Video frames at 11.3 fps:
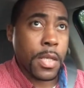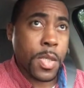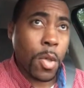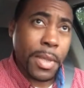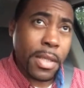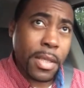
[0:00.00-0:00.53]

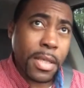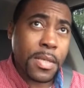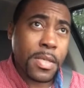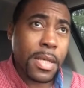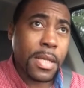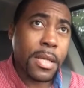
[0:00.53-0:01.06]
So many
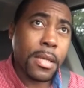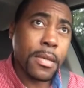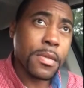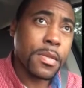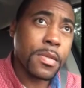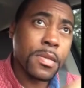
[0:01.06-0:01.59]
things that he
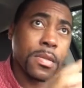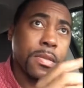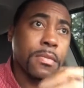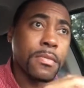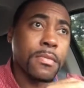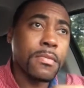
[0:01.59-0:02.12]

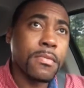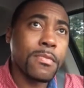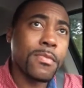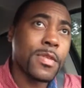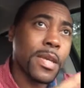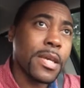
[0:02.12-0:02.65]

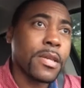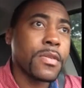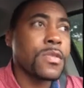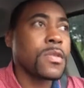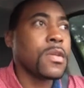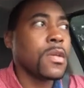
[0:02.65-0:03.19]

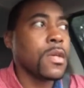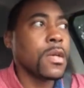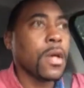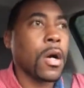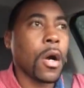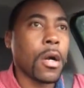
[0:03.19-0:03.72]
says
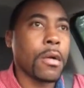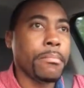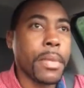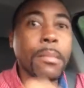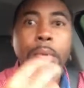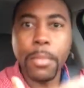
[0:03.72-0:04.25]
are
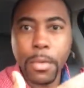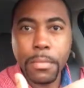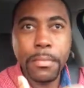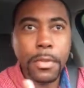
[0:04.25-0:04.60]
memorable.